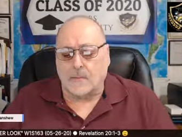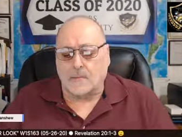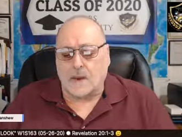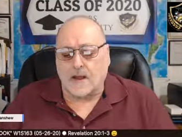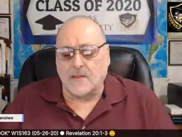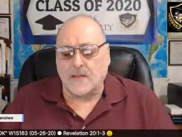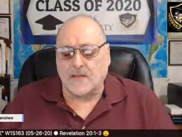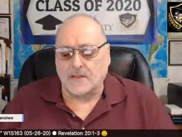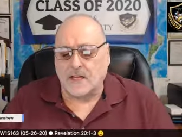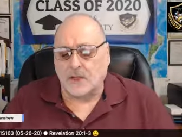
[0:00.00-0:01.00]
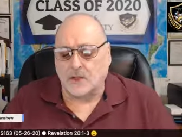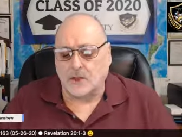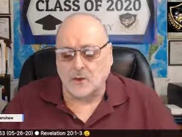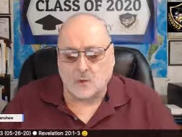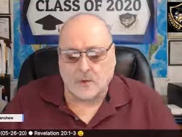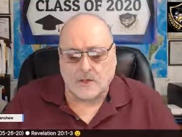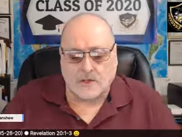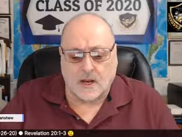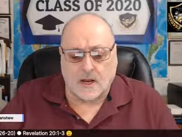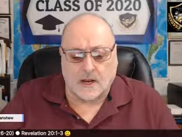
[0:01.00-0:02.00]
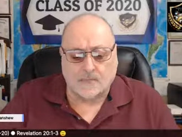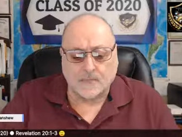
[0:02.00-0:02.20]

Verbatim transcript: by this that the Jews would stay.